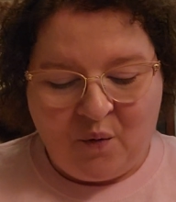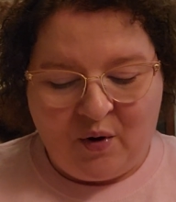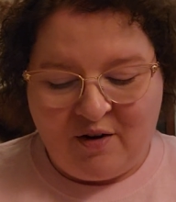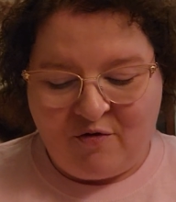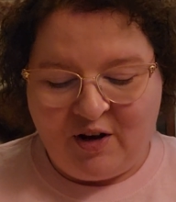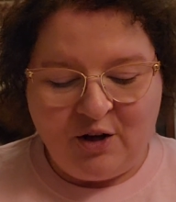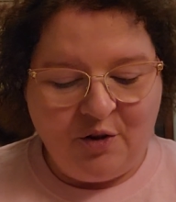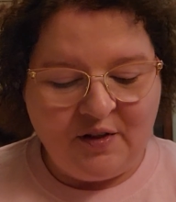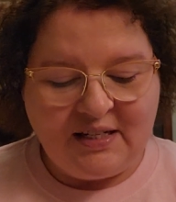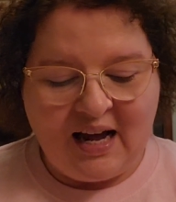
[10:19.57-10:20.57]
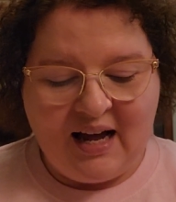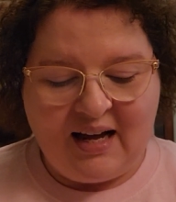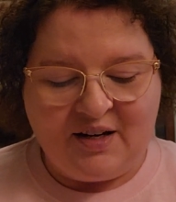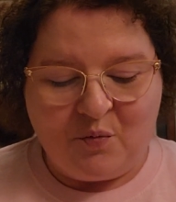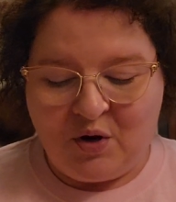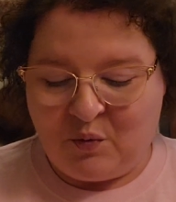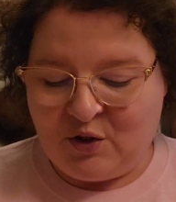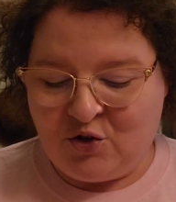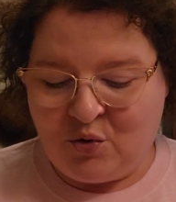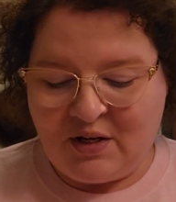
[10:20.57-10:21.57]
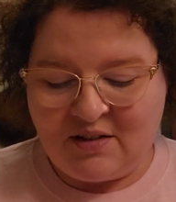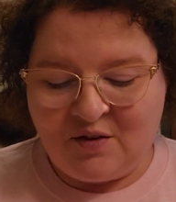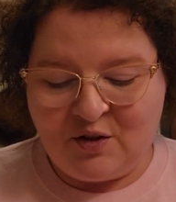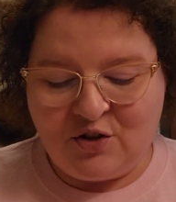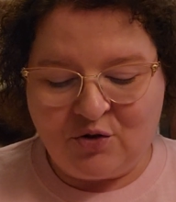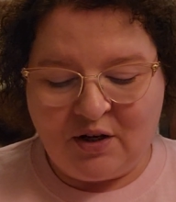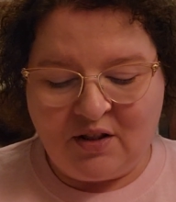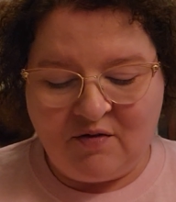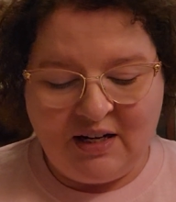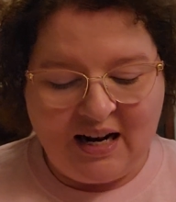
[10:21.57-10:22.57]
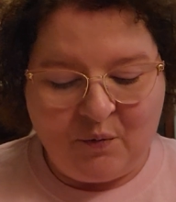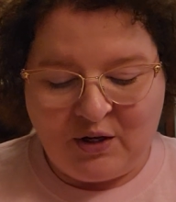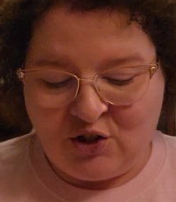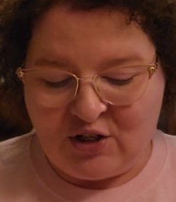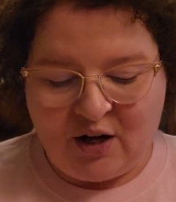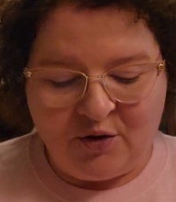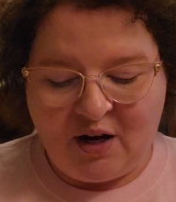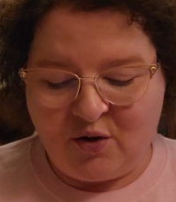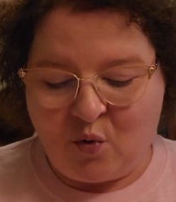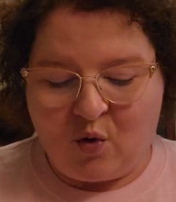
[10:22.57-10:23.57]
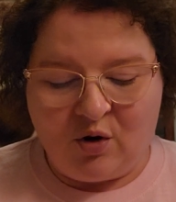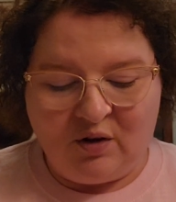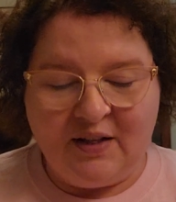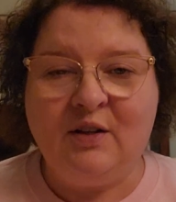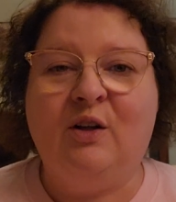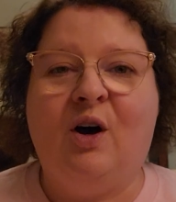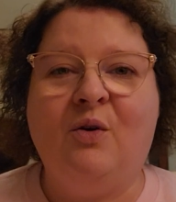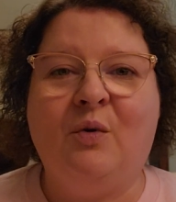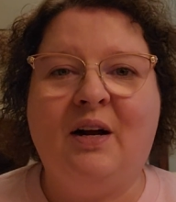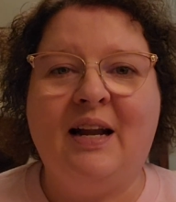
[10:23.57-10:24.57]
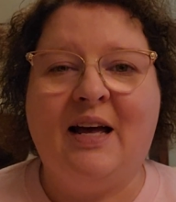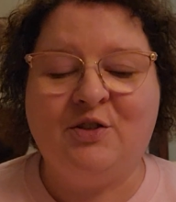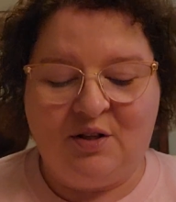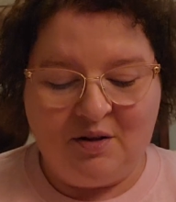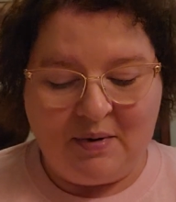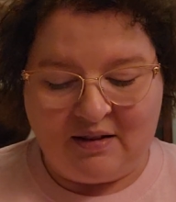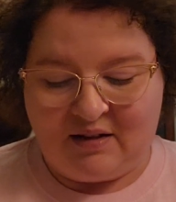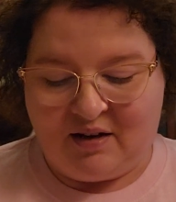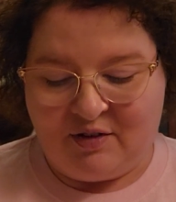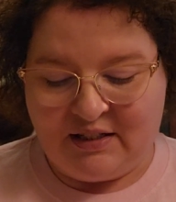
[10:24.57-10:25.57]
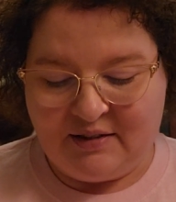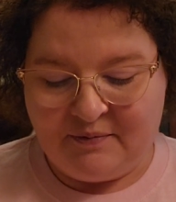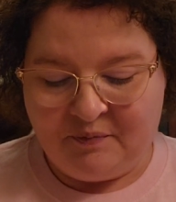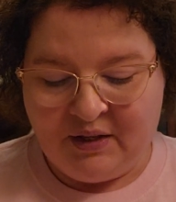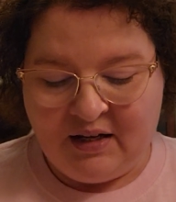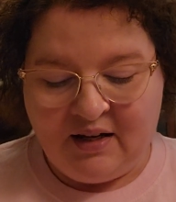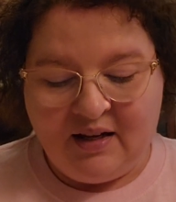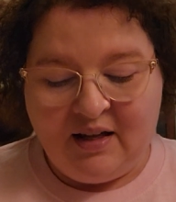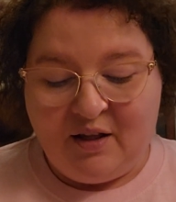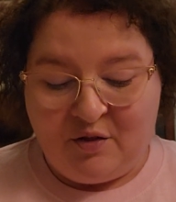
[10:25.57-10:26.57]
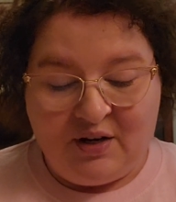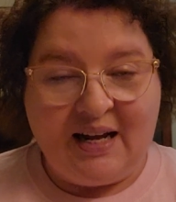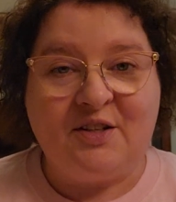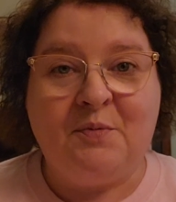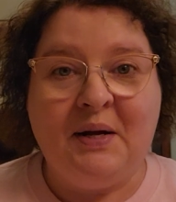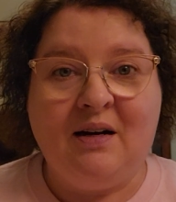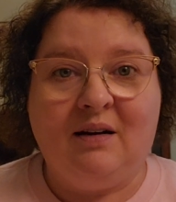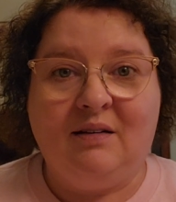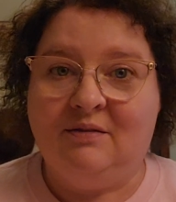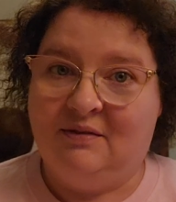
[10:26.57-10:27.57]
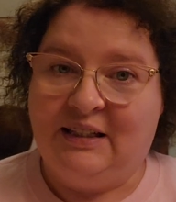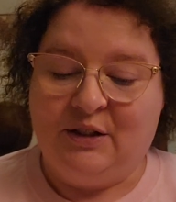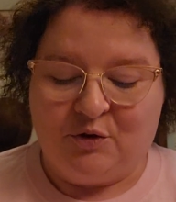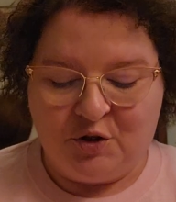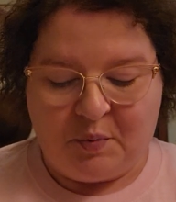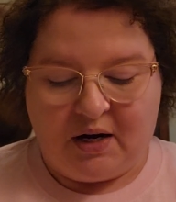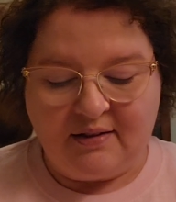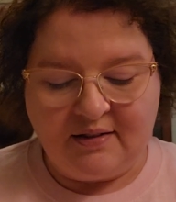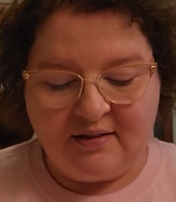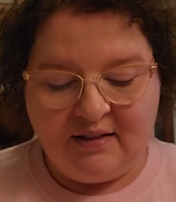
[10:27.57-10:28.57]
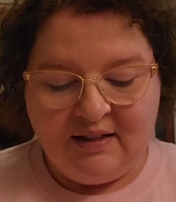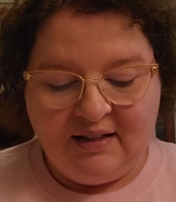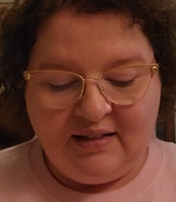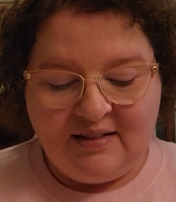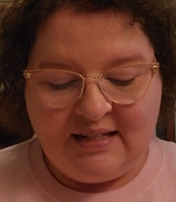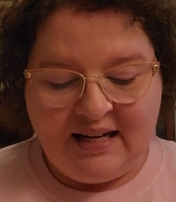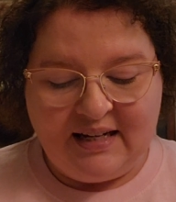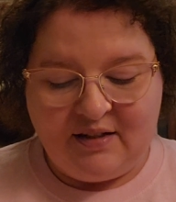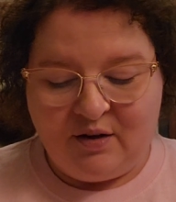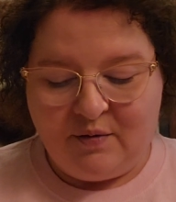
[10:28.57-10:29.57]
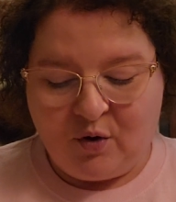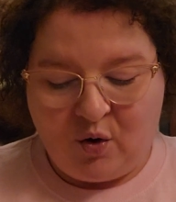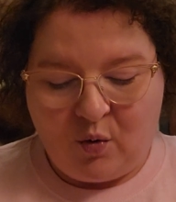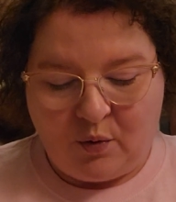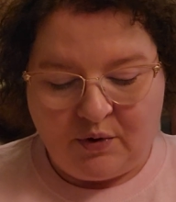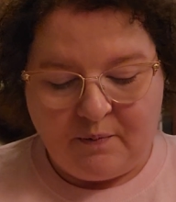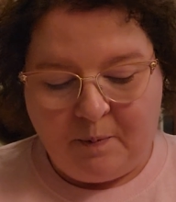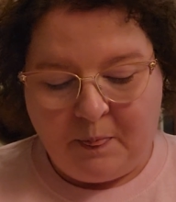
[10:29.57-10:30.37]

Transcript: "We feel the tide, we rejoice in the strength of it, and we shall not quarrel in the long run as to the method of it." The next speaker, in response, said, quote,